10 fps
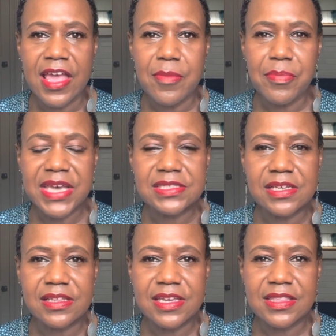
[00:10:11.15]
And
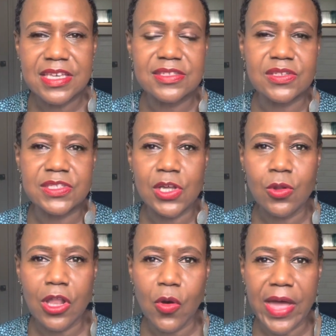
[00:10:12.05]
basically, these are solo